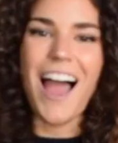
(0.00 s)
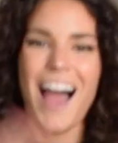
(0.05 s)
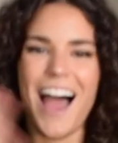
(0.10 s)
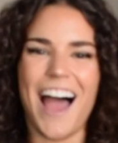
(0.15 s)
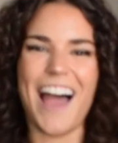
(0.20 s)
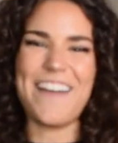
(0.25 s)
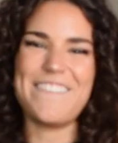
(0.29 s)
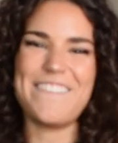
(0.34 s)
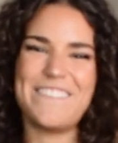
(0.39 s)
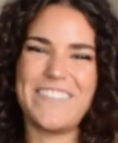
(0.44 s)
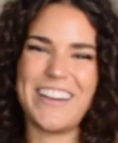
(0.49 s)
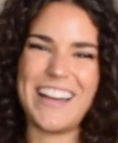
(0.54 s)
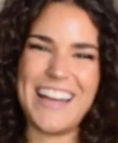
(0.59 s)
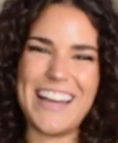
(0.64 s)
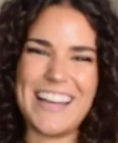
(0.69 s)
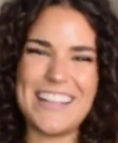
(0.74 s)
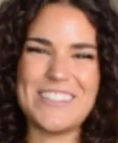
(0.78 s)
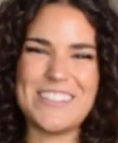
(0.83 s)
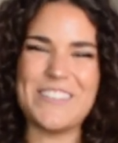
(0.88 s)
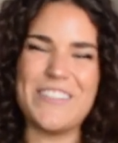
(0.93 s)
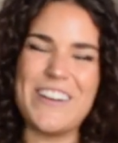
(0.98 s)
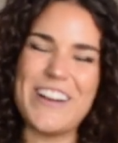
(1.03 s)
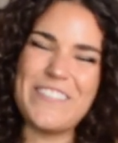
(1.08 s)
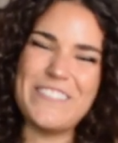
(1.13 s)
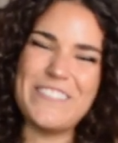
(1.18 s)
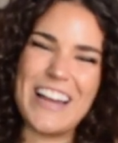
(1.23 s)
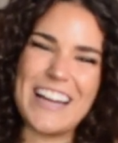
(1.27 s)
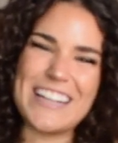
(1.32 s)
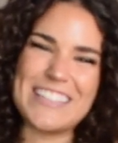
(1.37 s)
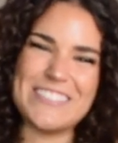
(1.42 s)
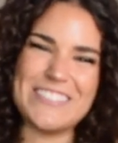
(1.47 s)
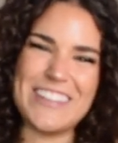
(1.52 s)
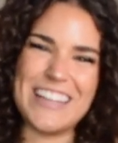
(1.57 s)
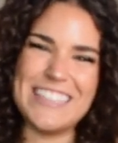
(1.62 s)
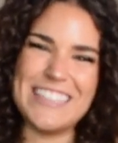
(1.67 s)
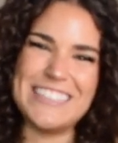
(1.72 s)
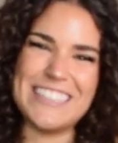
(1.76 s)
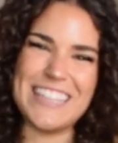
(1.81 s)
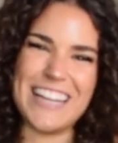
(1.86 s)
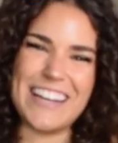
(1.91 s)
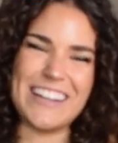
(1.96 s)
Hi friends, welcome back to my
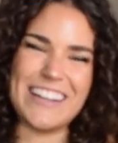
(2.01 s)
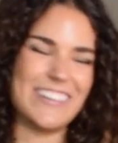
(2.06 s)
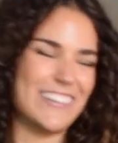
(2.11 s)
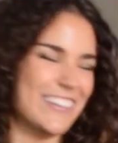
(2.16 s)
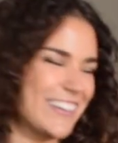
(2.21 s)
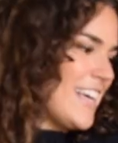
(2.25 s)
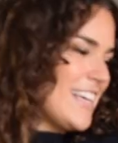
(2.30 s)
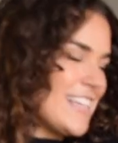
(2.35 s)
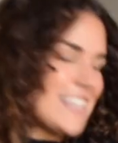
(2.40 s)
channel.